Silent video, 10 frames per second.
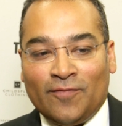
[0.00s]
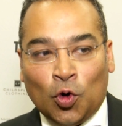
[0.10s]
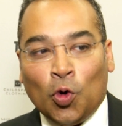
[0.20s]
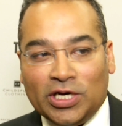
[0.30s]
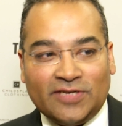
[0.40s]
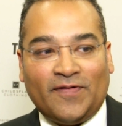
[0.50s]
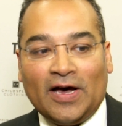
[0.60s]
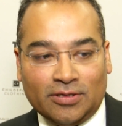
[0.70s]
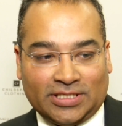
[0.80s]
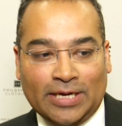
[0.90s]
have always
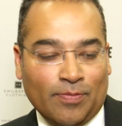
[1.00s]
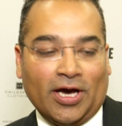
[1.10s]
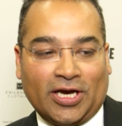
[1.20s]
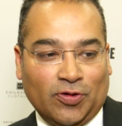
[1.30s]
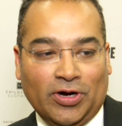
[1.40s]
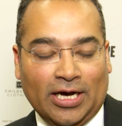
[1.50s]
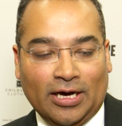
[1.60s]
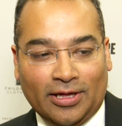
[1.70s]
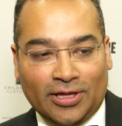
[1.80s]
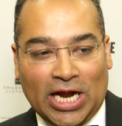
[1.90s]
felt in my
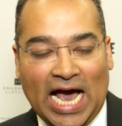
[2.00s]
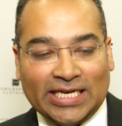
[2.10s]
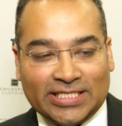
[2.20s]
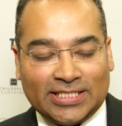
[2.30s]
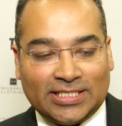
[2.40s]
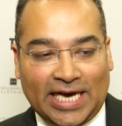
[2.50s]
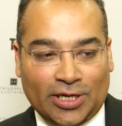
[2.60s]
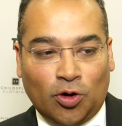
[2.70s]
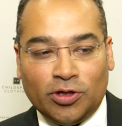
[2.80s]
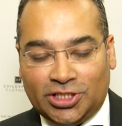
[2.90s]
career that as
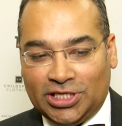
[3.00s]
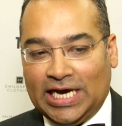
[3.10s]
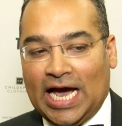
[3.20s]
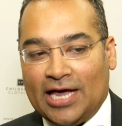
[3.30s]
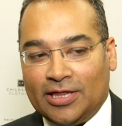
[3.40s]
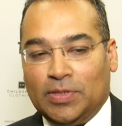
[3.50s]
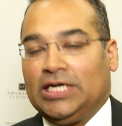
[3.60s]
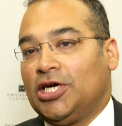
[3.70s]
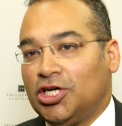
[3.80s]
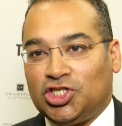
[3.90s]
technology and the
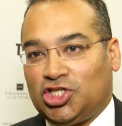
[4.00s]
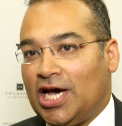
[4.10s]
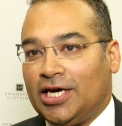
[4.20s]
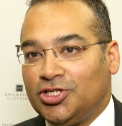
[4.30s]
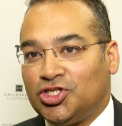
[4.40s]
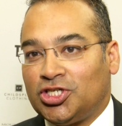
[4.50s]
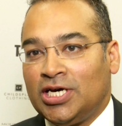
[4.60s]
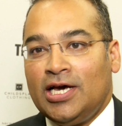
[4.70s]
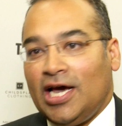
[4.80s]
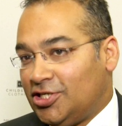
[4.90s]
media has changed,
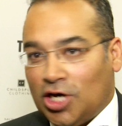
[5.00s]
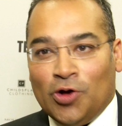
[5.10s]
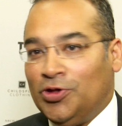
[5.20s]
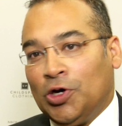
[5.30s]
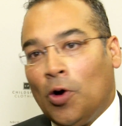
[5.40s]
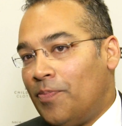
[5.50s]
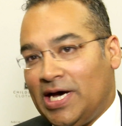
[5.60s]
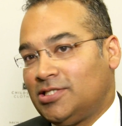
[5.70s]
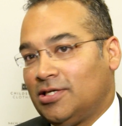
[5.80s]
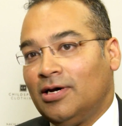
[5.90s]
it's only got
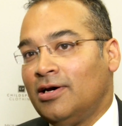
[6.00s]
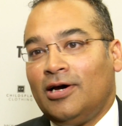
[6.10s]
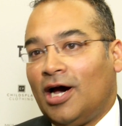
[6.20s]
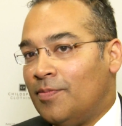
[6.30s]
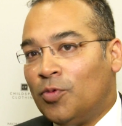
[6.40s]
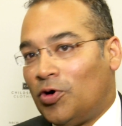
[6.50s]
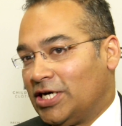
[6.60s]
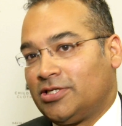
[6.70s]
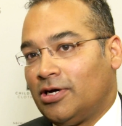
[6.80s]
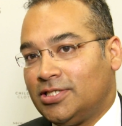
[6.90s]
better and more
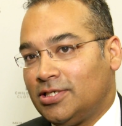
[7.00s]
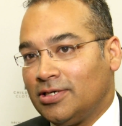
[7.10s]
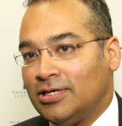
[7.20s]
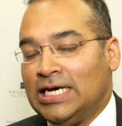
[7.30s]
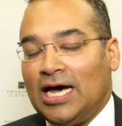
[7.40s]
exciting,